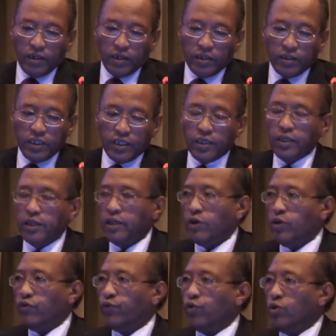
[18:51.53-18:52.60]

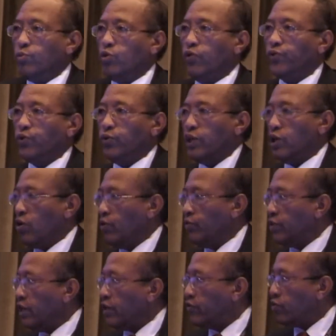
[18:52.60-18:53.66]
If we move to the
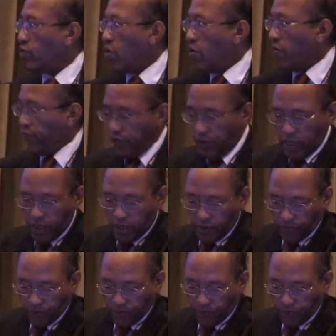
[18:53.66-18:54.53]
context of the